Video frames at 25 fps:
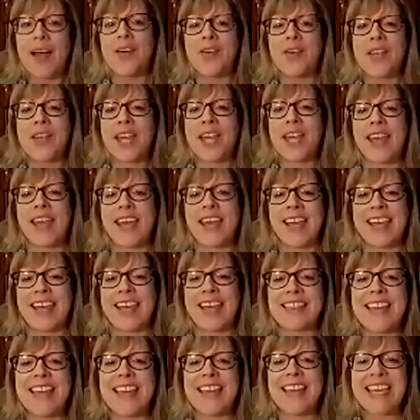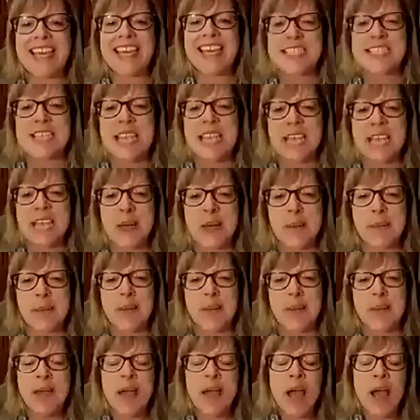Okay, thanks, Sam.